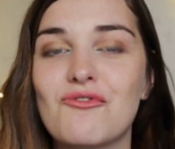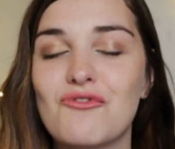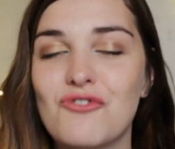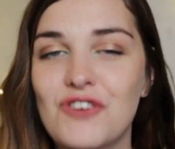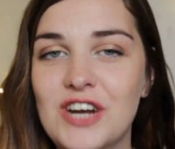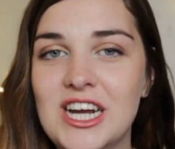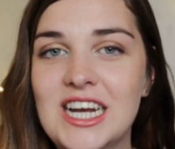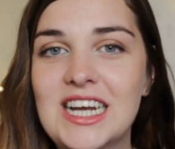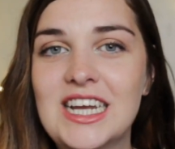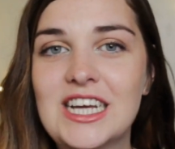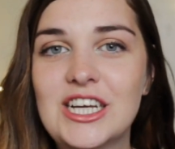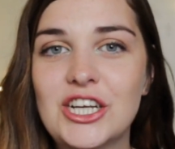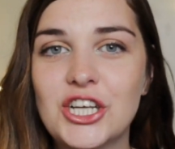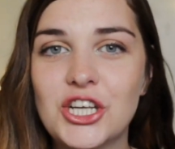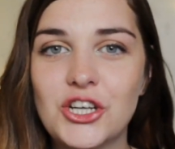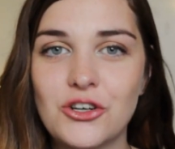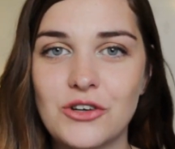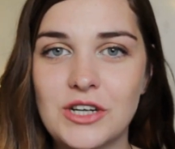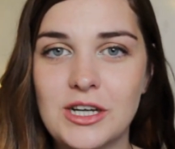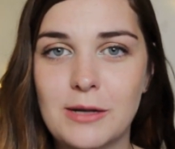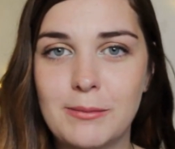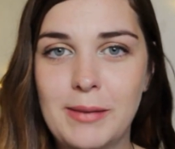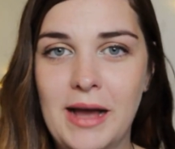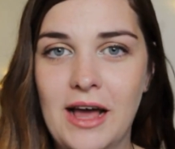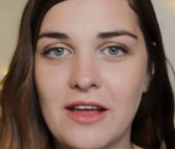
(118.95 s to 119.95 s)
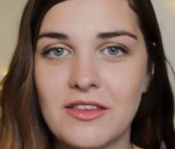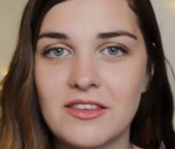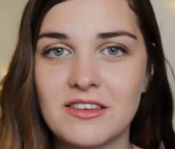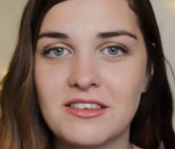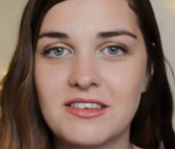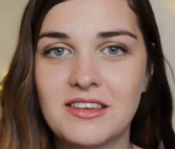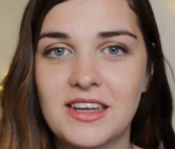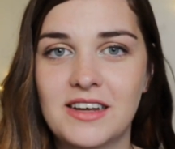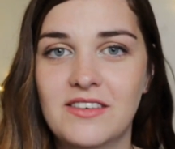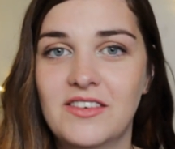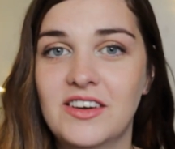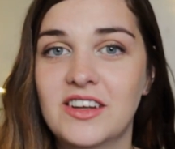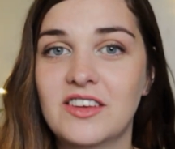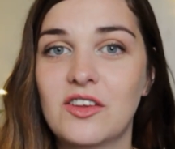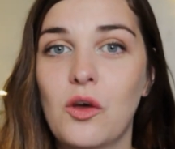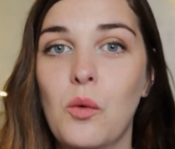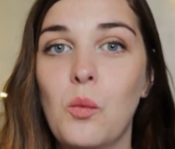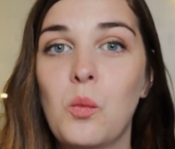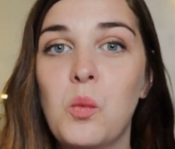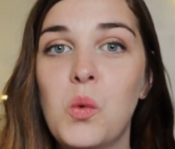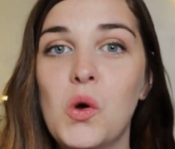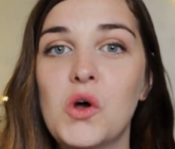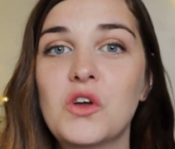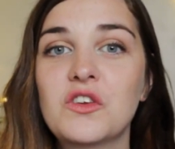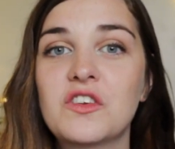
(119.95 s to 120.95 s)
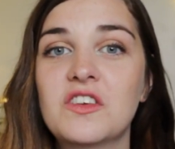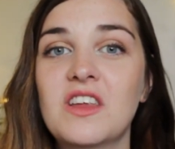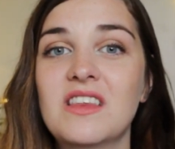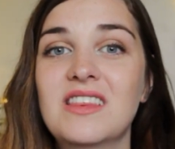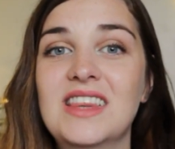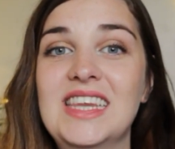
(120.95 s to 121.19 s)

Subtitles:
really enjoy about the series was